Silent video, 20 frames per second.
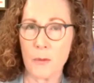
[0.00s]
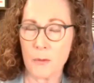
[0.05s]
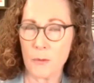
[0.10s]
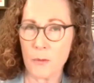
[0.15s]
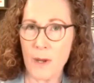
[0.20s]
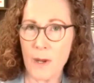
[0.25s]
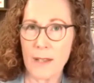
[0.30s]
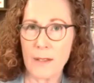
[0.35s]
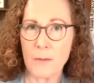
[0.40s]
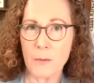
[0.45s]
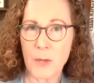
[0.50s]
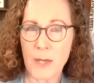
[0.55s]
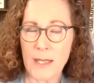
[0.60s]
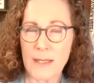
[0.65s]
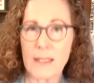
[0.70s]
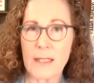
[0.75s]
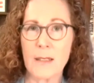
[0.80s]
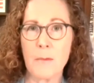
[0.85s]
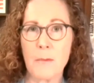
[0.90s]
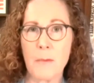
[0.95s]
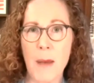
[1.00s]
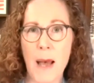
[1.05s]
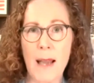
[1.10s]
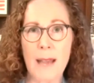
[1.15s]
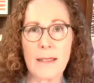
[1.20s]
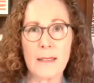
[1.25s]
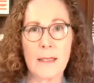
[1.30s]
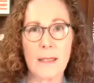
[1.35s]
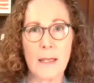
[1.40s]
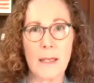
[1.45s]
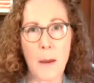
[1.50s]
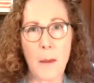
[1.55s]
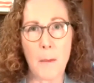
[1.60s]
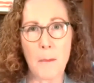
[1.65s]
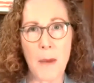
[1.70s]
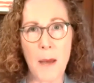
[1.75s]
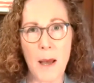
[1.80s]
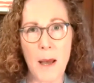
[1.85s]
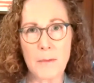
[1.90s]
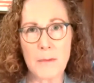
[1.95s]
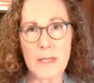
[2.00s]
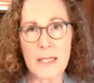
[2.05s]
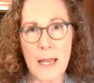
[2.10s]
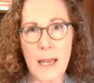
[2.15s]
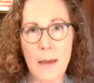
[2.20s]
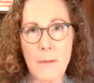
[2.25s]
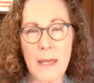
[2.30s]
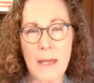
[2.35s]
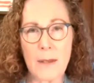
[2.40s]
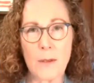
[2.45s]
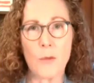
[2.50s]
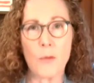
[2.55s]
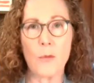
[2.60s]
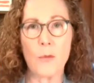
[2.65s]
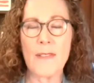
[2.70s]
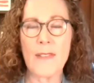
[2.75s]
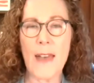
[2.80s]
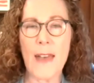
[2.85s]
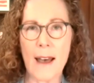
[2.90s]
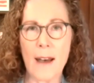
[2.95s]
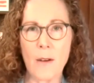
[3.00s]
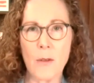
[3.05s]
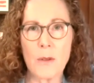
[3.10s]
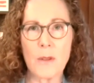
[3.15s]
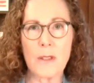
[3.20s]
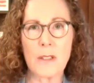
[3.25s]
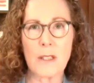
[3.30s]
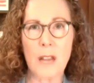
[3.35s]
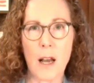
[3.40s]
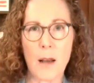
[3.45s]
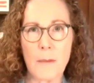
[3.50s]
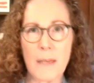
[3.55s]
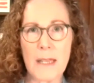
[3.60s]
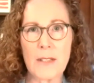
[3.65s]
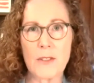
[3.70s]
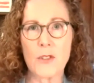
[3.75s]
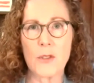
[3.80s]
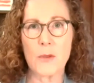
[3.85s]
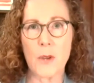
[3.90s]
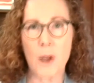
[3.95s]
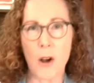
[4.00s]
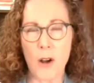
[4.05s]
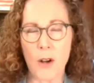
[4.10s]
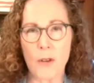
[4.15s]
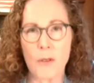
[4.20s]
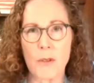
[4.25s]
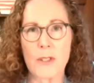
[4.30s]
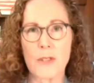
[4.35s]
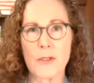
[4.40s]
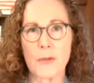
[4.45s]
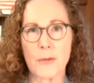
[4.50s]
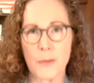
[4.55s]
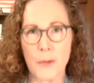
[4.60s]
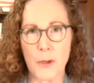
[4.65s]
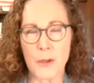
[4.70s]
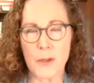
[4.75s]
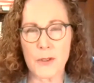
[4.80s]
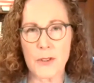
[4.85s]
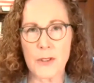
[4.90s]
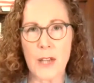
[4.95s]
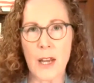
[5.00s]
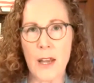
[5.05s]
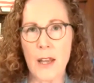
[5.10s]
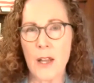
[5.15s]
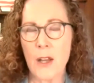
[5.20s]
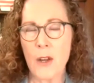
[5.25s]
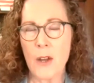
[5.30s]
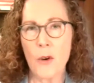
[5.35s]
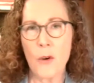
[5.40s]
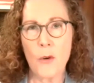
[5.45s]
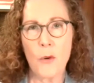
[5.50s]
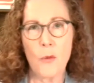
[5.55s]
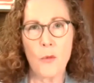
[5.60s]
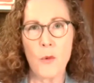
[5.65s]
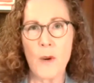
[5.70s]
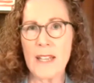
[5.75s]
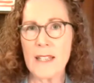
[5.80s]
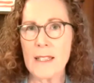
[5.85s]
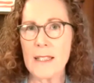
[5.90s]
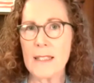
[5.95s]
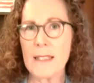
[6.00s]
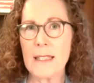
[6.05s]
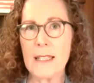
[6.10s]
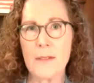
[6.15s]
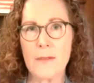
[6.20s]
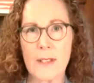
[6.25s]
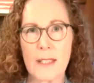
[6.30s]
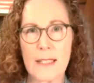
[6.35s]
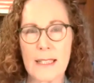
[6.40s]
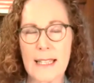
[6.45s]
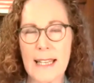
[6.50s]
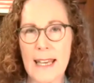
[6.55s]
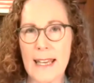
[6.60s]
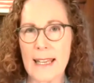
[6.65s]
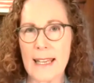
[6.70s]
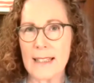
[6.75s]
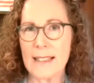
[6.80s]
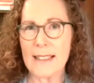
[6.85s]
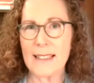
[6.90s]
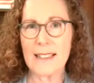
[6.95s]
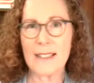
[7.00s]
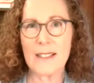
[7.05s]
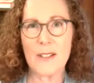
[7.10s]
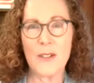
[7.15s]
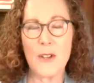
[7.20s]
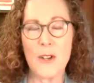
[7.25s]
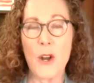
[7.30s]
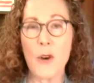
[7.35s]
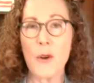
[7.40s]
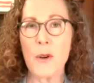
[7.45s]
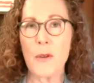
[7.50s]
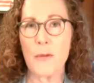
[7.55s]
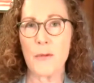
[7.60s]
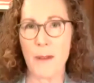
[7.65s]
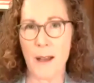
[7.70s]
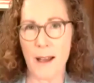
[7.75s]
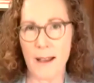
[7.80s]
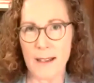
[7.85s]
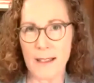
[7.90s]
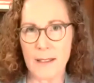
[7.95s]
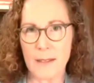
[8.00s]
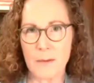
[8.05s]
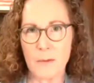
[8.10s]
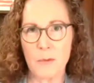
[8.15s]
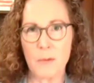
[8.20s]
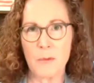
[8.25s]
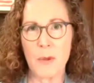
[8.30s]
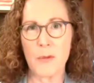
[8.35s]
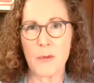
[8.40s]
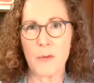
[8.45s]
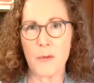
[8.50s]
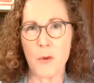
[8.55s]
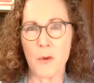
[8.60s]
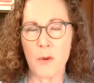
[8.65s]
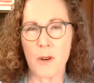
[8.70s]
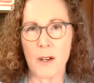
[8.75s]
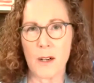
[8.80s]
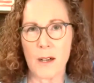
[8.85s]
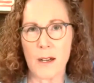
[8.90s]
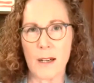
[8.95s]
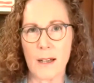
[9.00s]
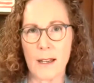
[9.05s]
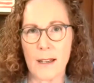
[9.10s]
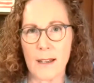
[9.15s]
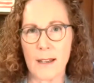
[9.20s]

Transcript: when President Biden bombed Yemen without coming to Congress first. We didn't even get notified before